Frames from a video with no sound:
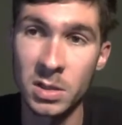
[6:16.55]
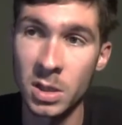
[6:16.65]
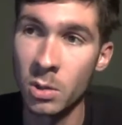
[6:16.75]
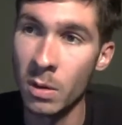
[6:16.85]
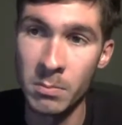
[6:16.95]
you
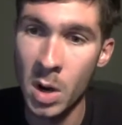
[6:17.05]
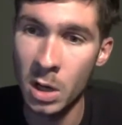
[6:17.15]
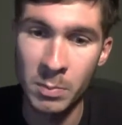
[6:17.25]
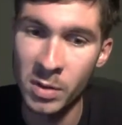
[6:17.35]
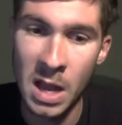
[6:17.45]
know, what
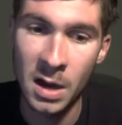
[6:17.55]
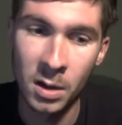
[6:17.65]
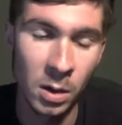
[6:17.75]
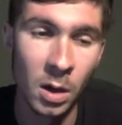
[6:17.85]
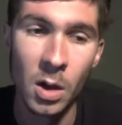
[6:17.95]

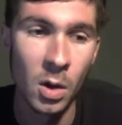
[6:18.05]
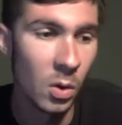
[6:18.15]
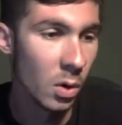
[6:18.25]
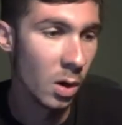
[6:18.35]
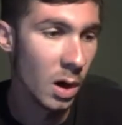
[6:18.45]
Markiplier
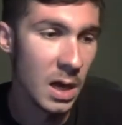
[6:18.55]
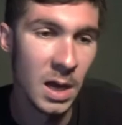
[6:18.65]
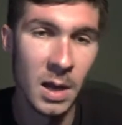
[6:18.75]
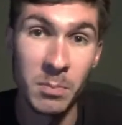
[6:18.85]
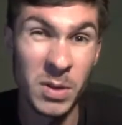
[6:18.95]
or uh,